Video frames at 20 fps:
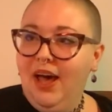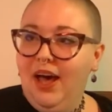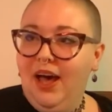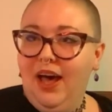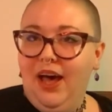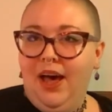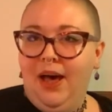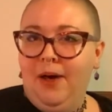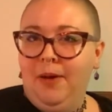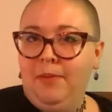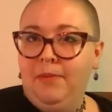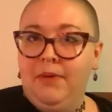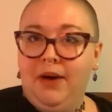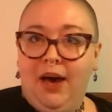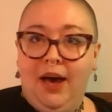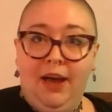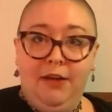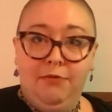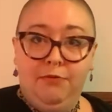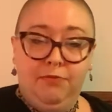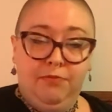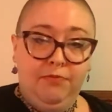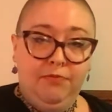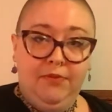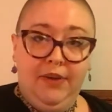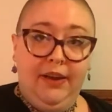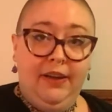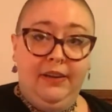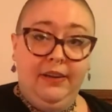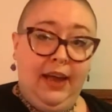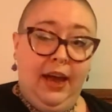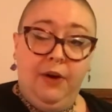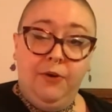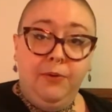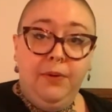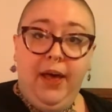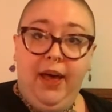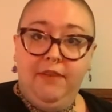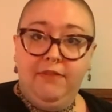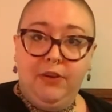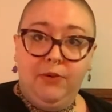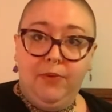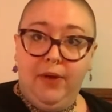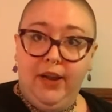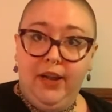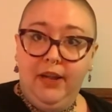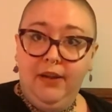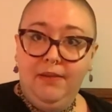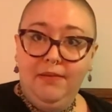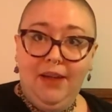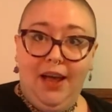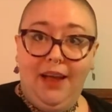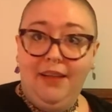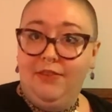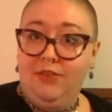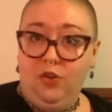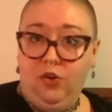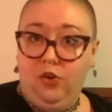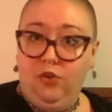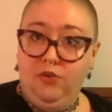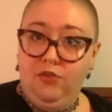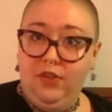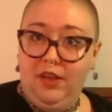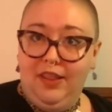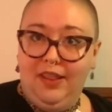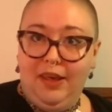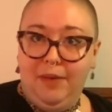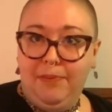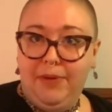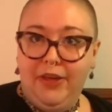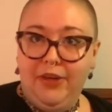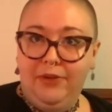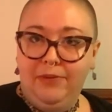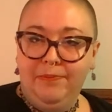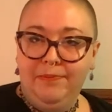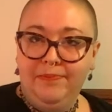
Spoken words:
I've now, having read it, I still don't see the appeal.